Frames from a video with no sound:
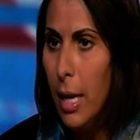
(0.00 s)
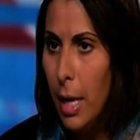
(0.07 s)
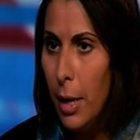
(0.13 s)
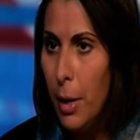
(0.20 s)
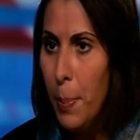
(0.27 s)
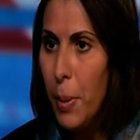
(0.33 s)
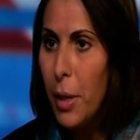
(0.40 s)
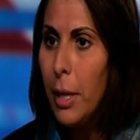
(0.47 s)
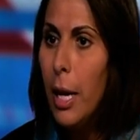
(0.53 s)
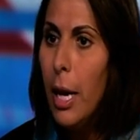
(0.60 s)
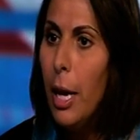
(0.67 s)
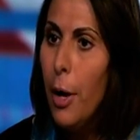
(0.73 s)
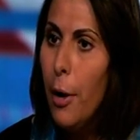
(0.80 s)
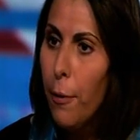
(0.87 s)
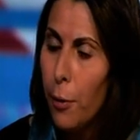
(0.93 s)
But
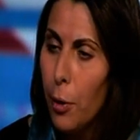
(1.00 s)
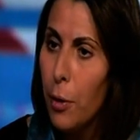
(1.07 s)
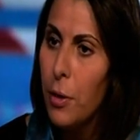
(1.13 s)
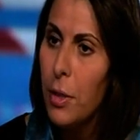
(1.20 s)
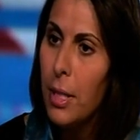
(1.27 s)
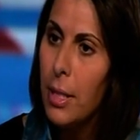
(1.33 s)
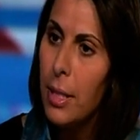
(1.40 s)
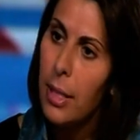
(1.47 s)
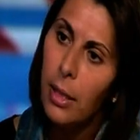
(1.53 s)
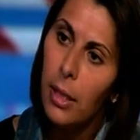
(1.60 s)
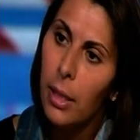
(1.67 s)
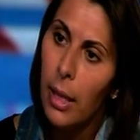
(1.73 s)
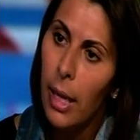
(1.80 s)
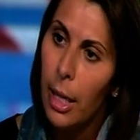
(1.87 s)
France is still,